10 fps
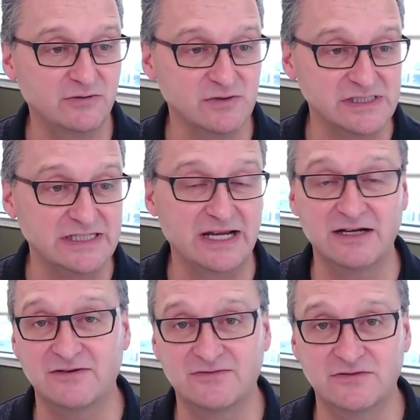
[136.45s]
it was a
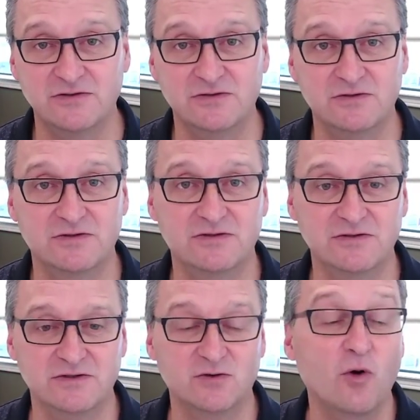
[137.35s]
negative to
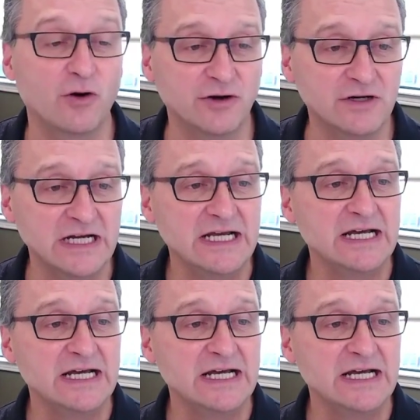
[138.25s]
the quarter.